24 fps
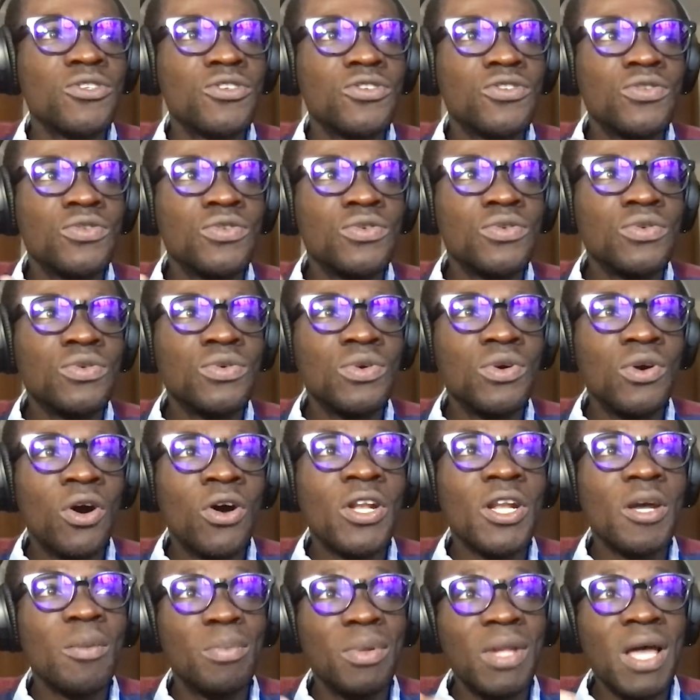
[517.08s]
how to
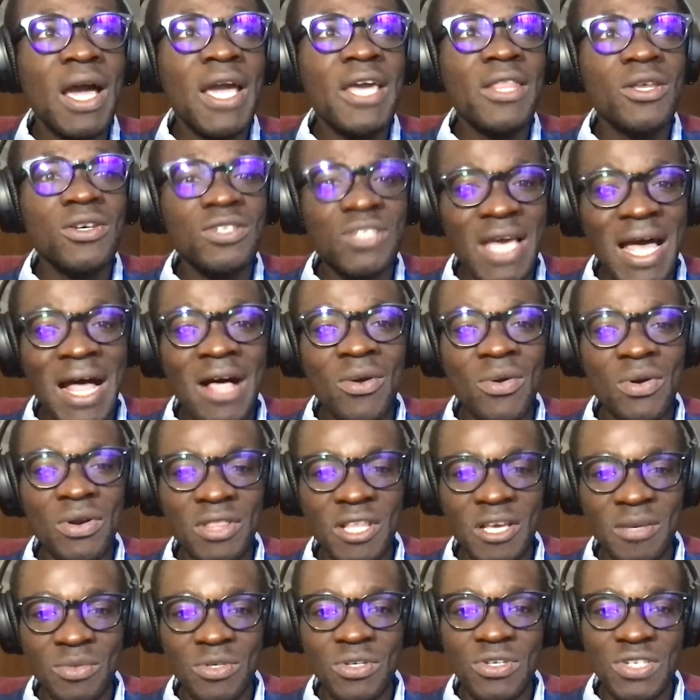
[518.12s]
on applying those
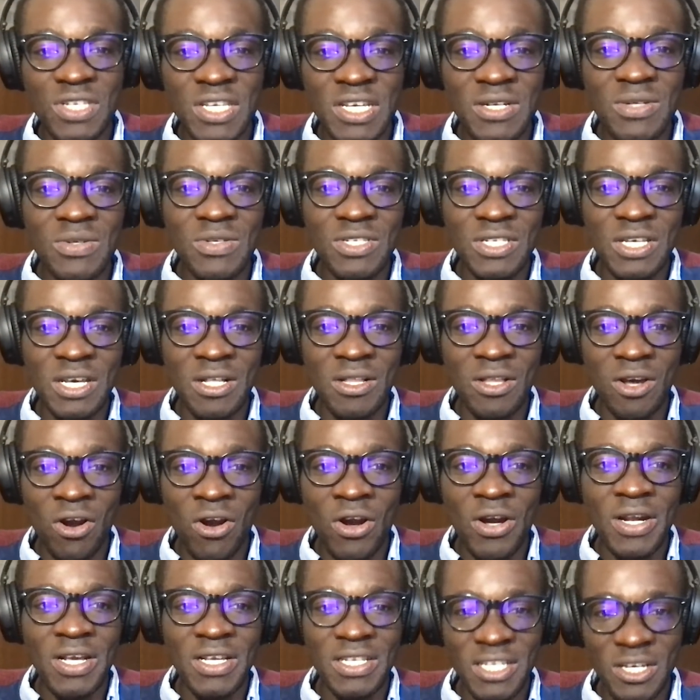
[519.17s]
algorithms to single cell
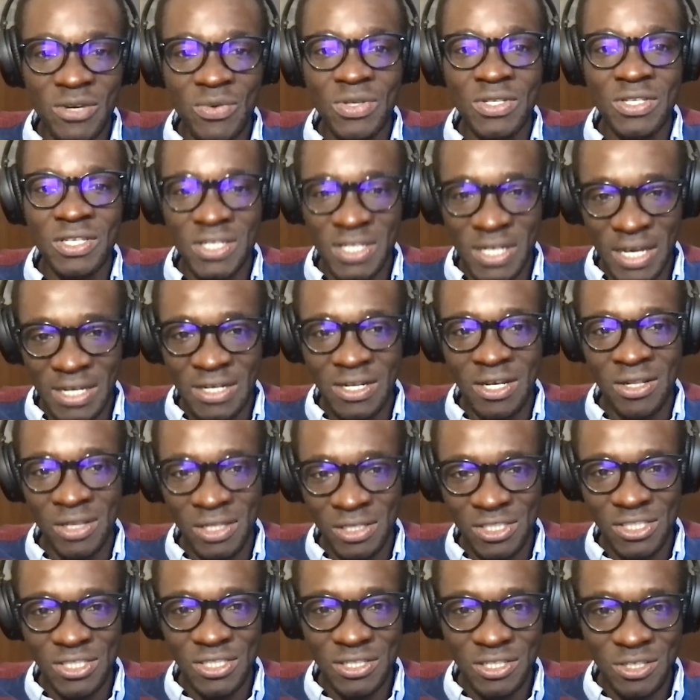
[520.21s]
RNA sequencing
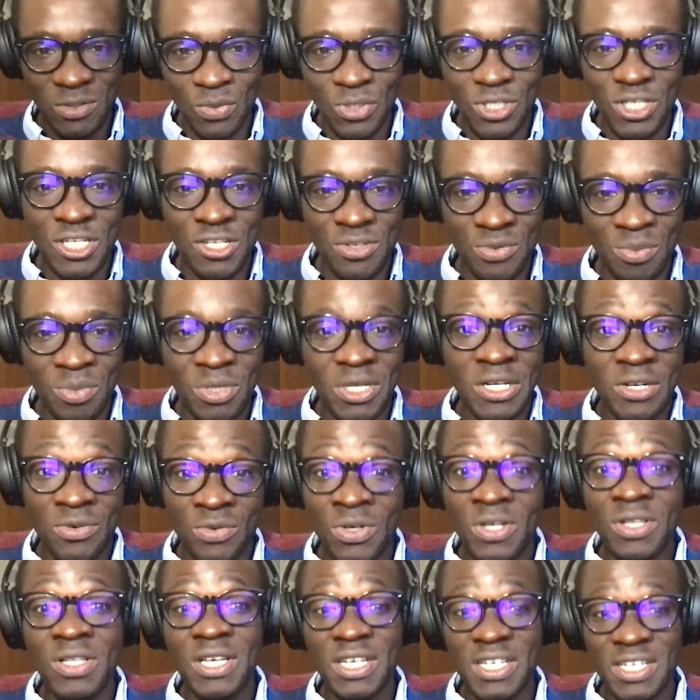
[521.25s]
technology, which is
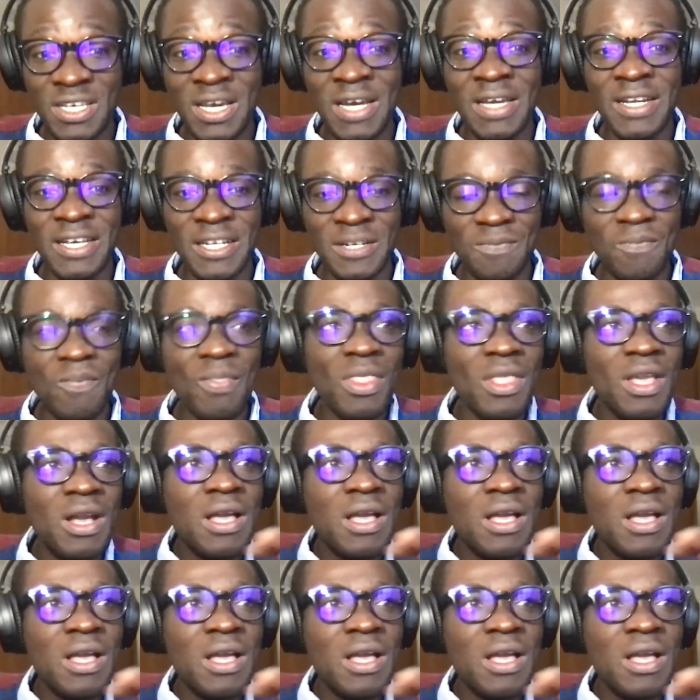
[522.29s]
really exciting.